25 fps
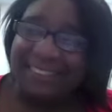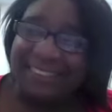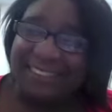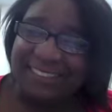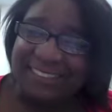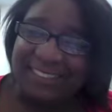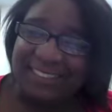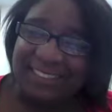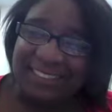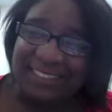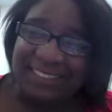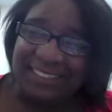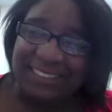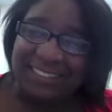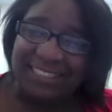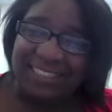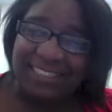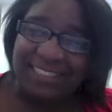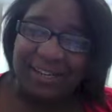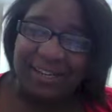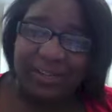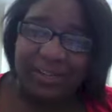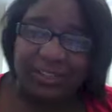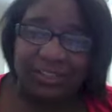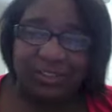sister
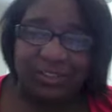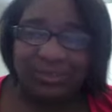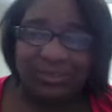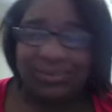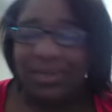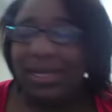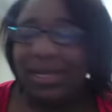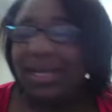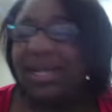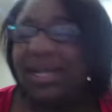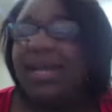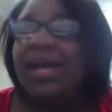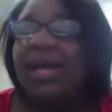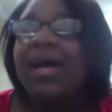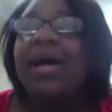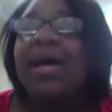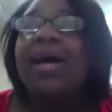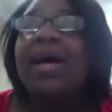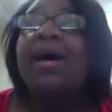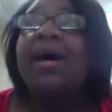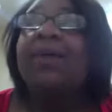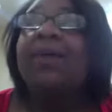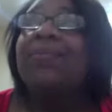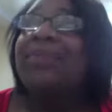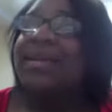Sierra to my
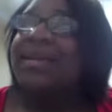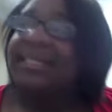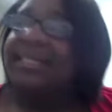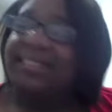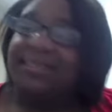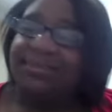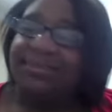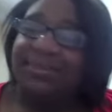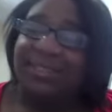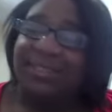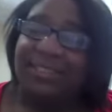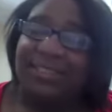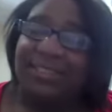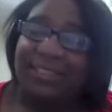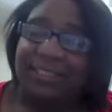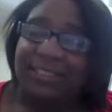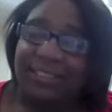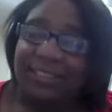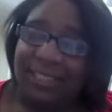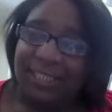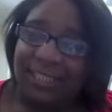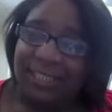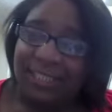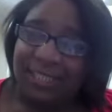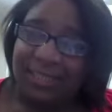amazing mother
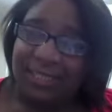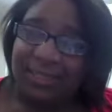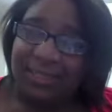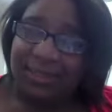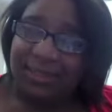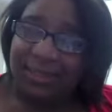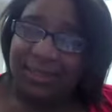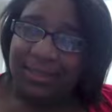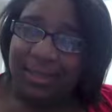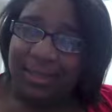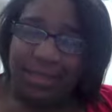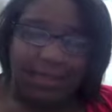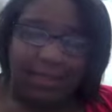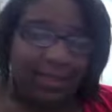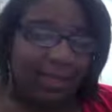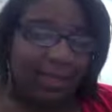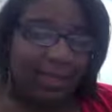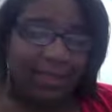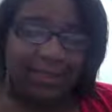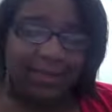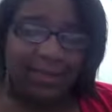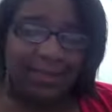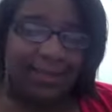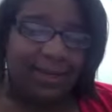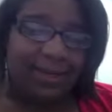Lashita, like
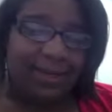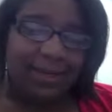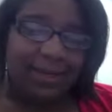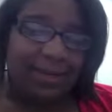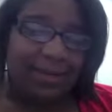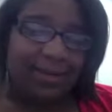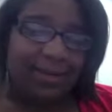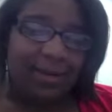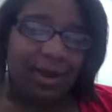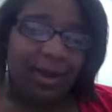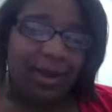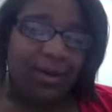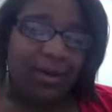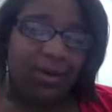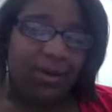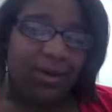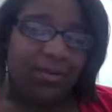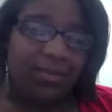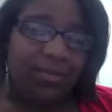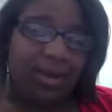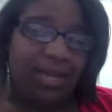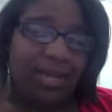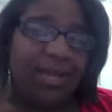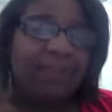they are my